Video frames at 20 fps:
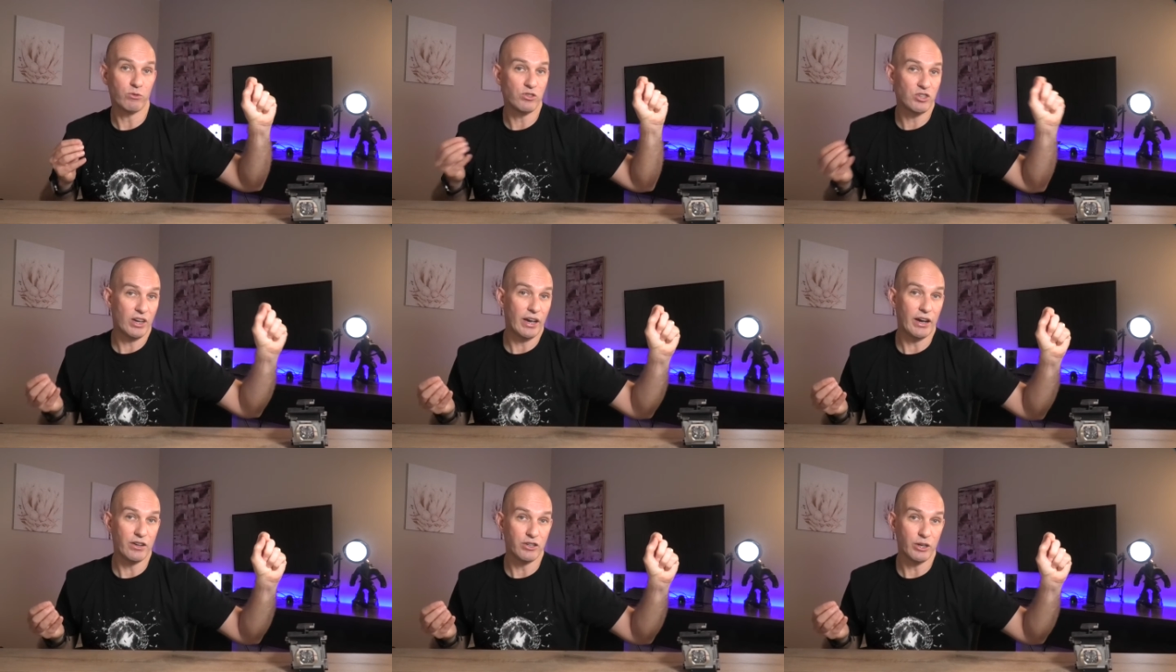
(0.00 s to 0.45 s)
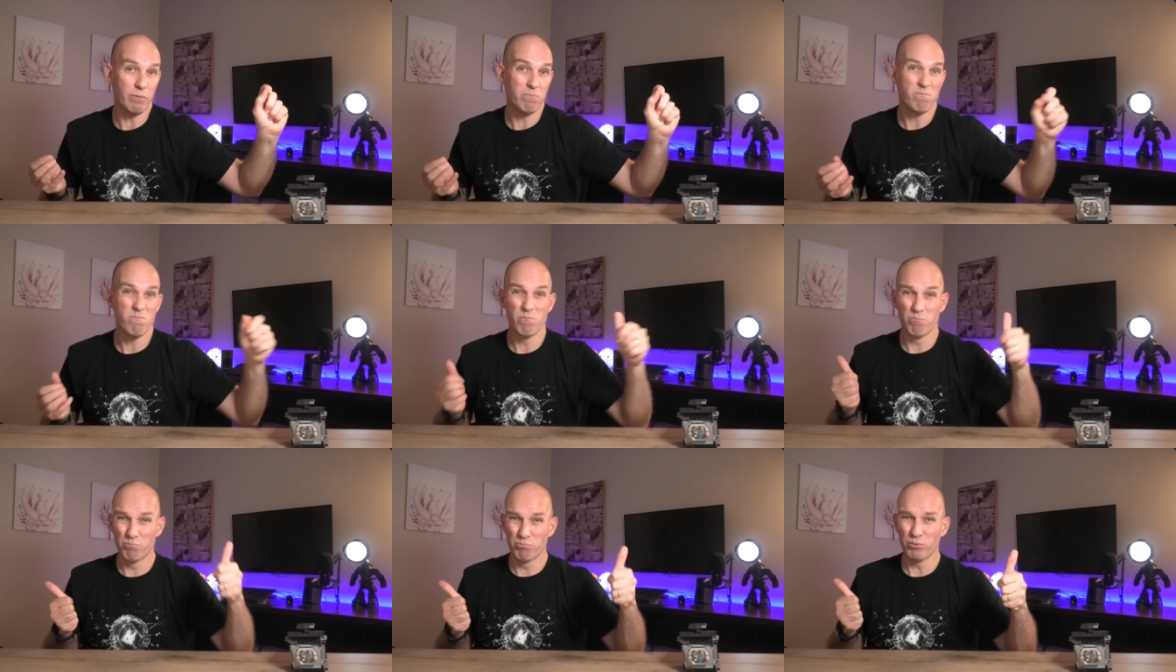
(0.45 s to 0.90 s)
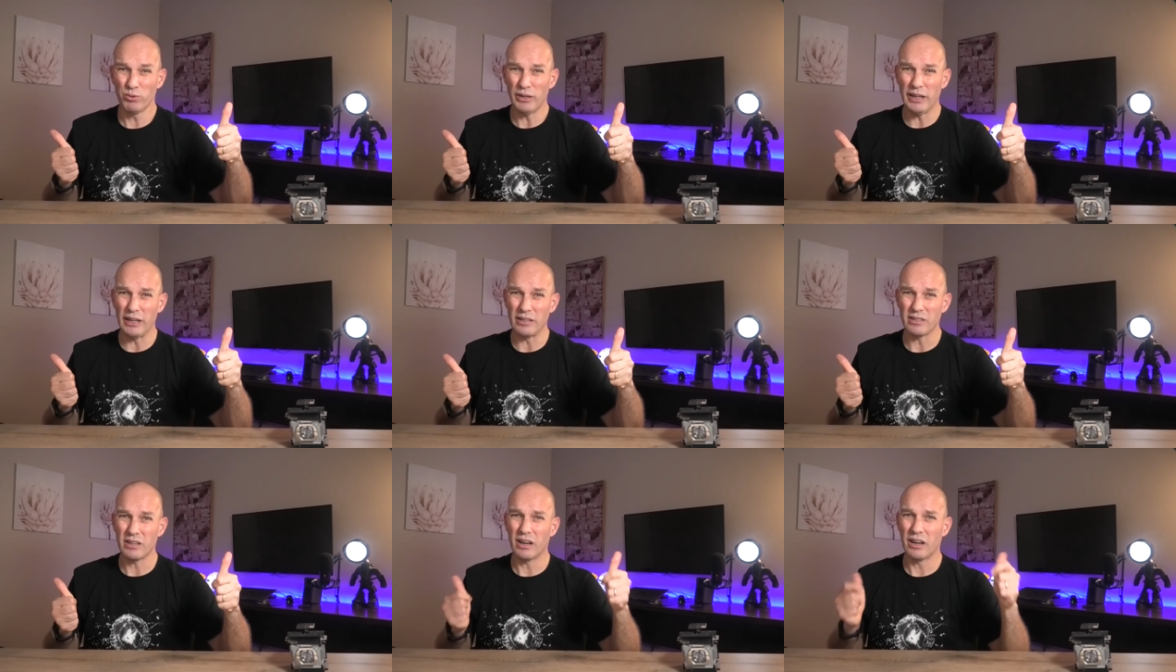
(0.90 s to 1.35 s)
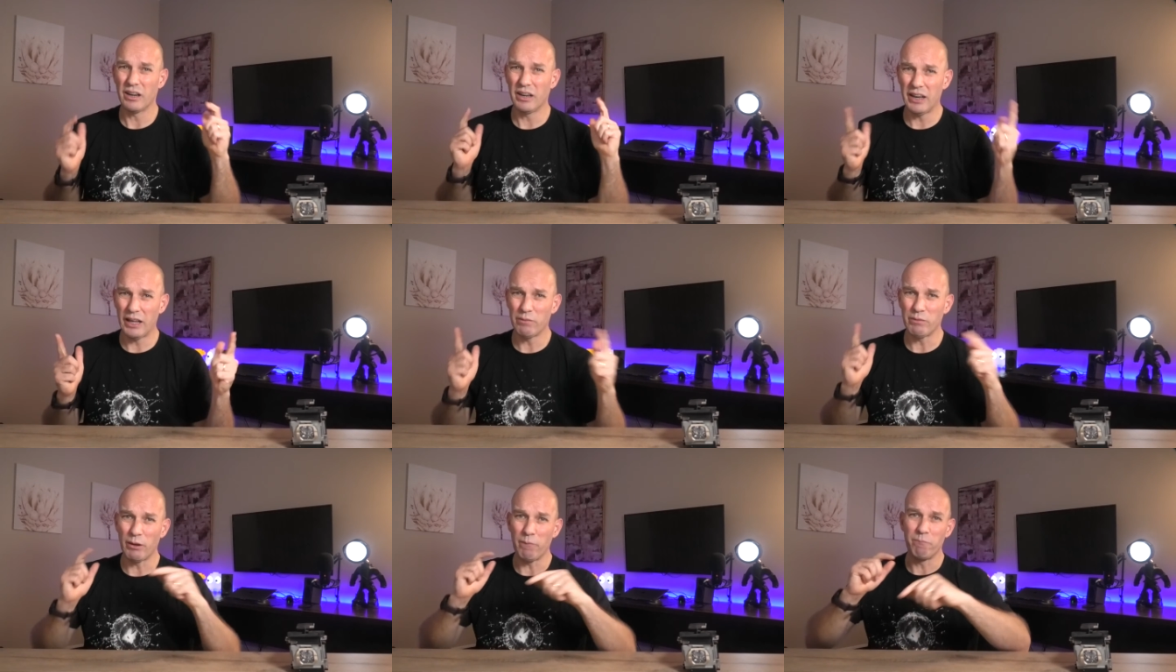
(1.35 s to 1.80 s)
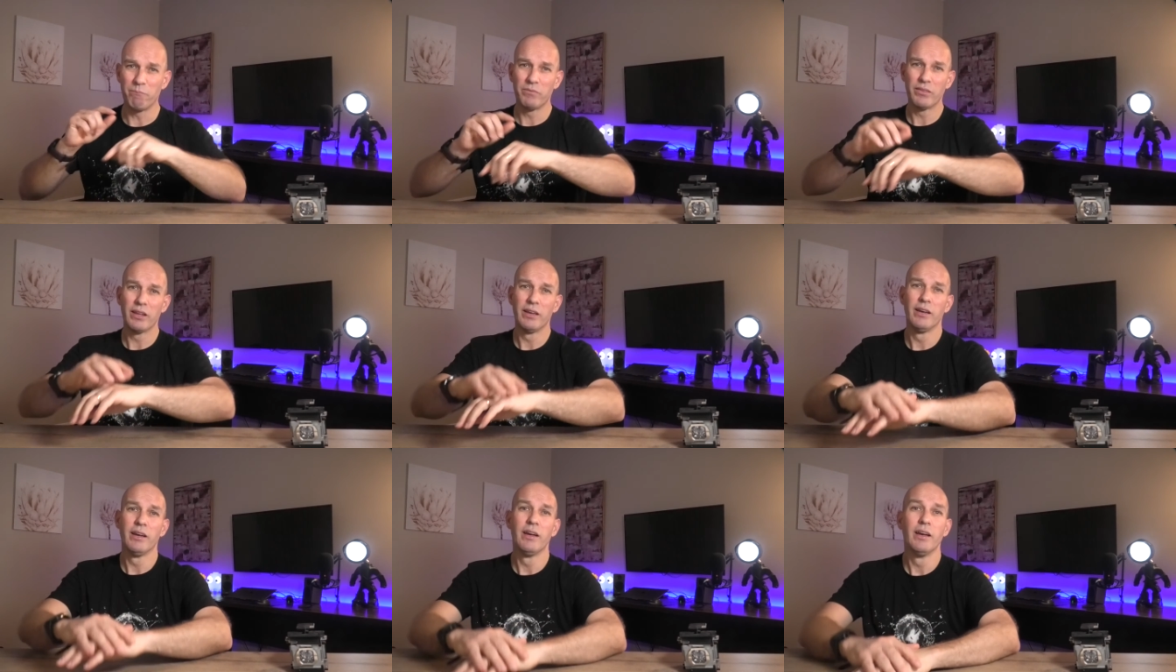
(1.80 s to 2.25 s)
charger. Brilliant, love it.